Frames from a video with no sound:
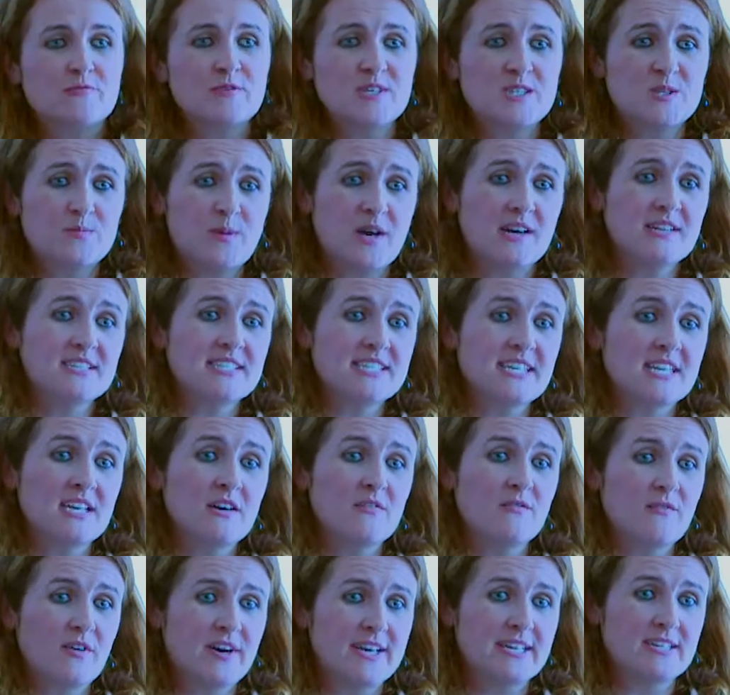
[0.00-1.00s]
responding
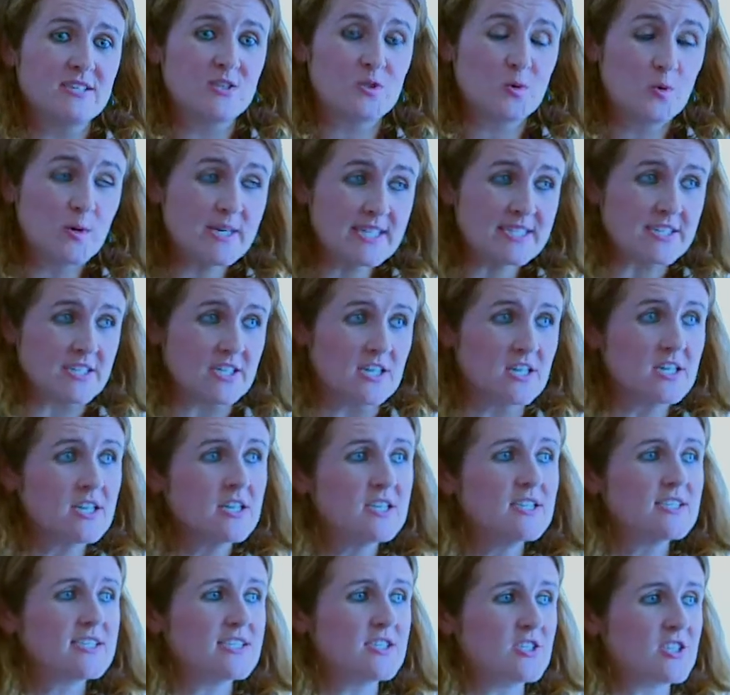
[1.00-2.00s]
via Twitter,
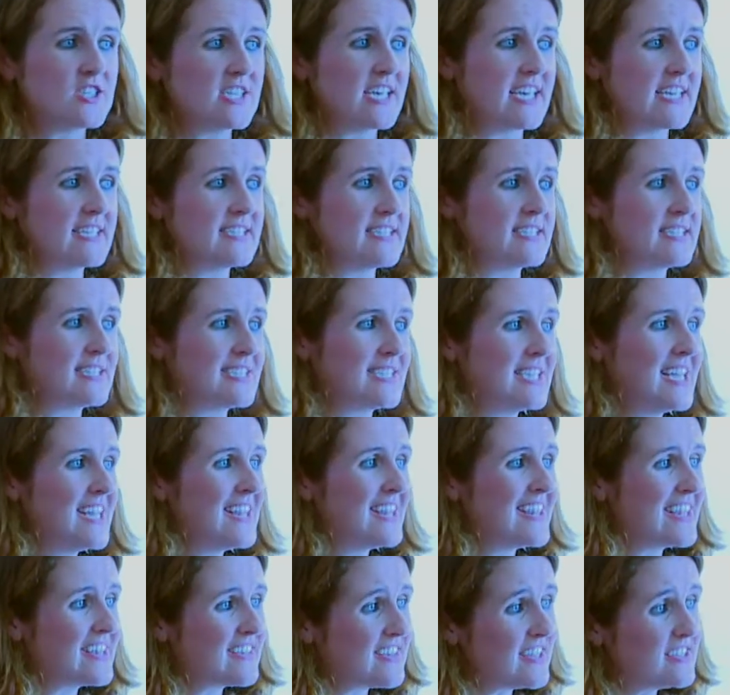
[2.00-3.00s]
suggests
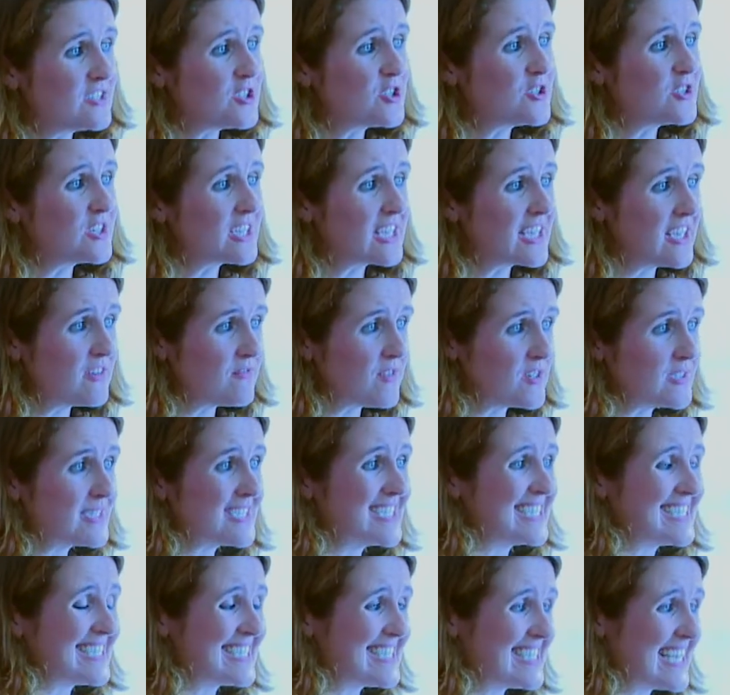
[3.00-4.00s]
that this should give us
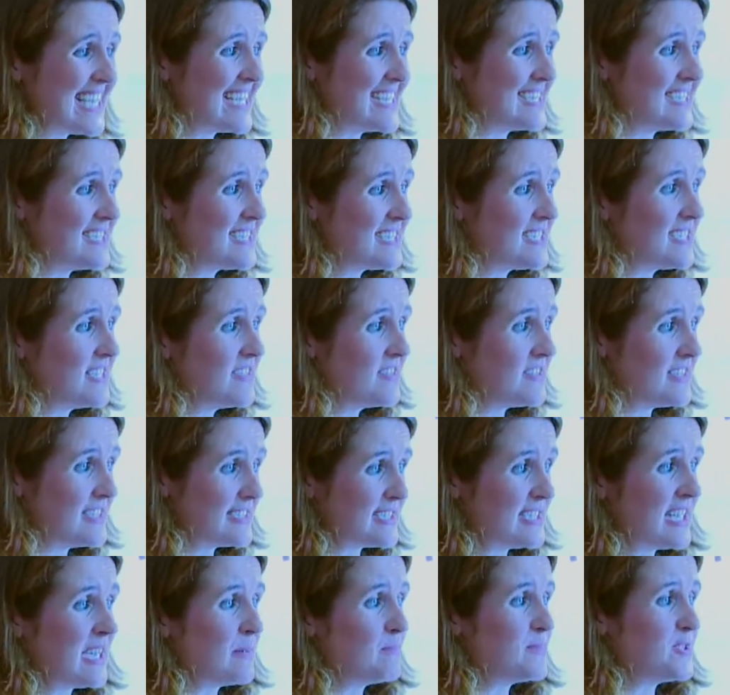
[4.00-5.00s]
a sense, the
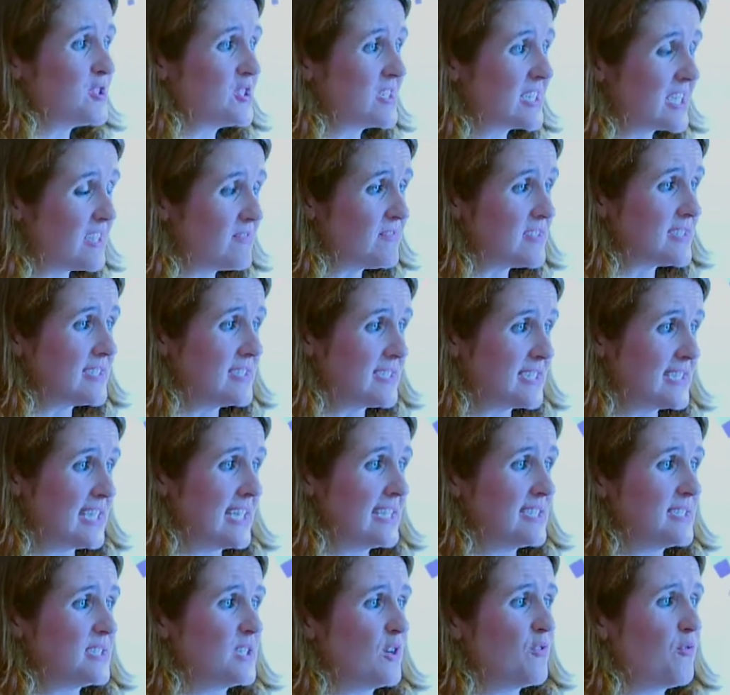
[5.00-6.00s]
snaps should give us a
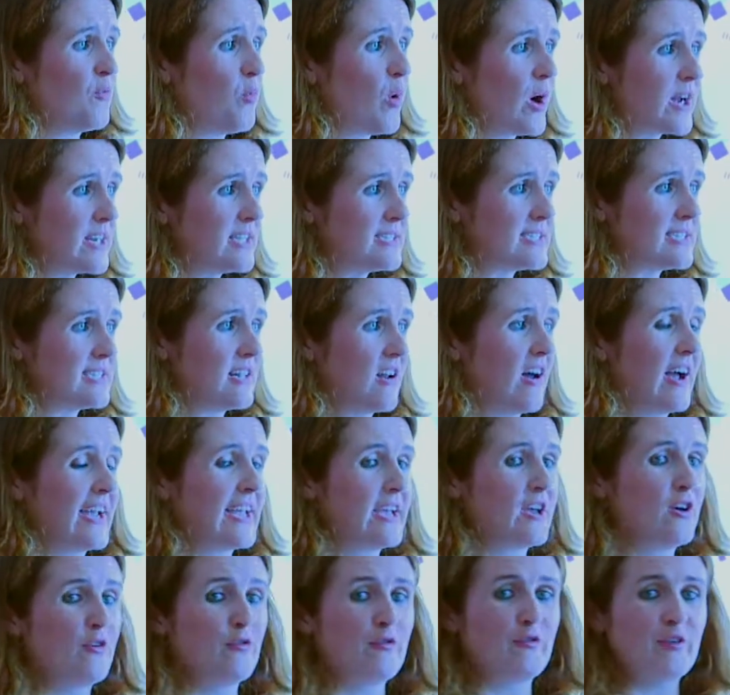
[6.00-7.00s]
sense of what it's
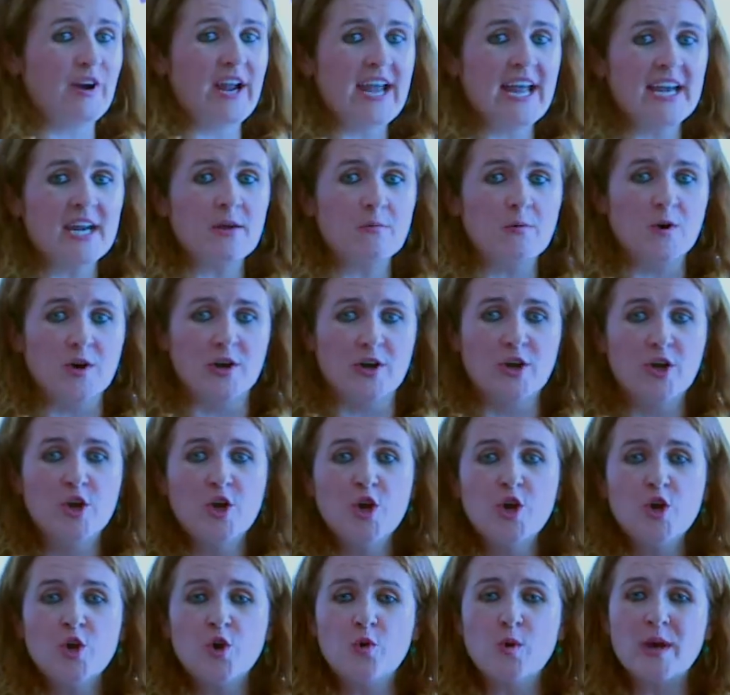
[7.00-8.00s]
like for anyone
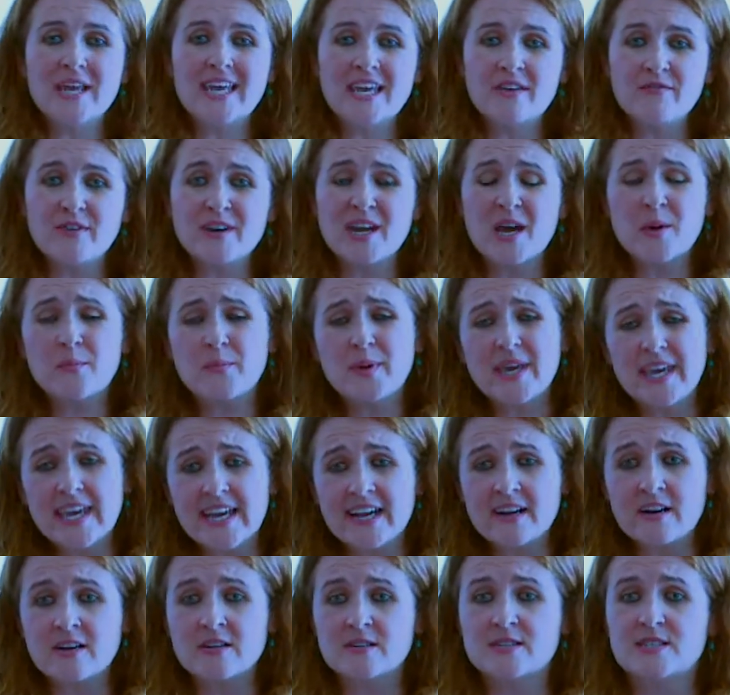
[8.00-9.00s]
who even
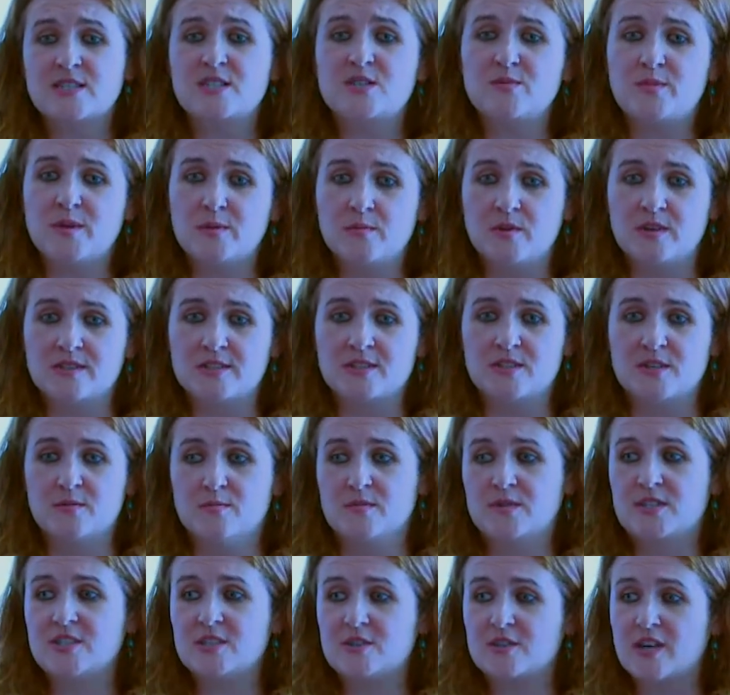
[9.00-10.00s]
appears to be
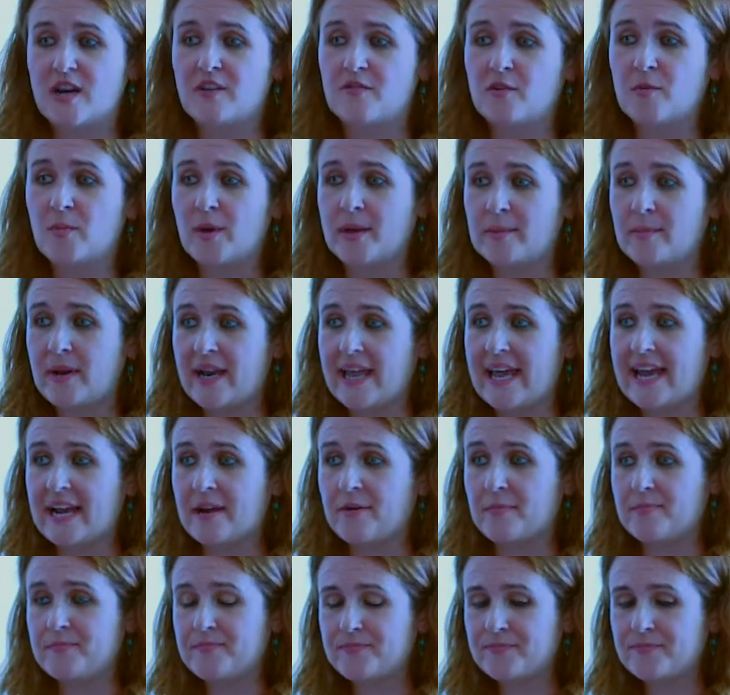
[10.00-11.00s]
Muslim to travel by plane.